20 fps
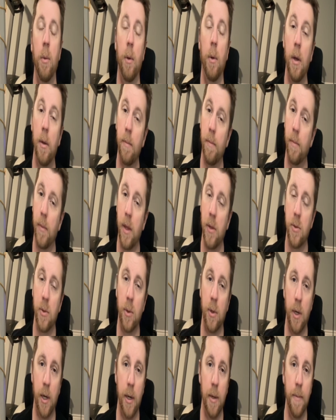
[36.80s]
well, that's
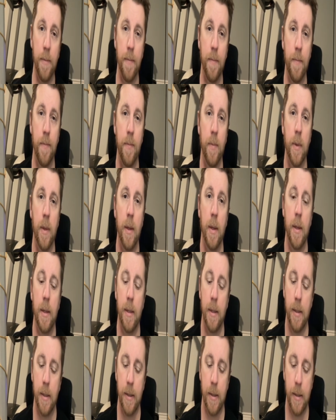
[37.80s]
okay.
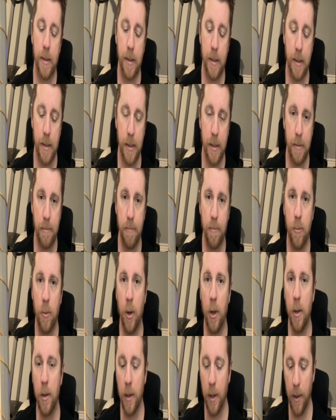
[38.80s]

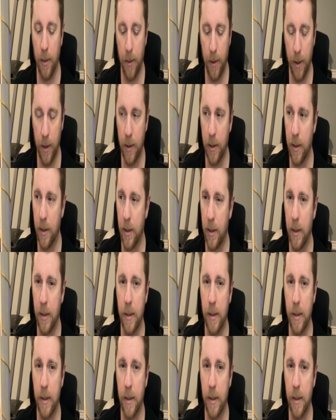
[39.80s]
Well, I think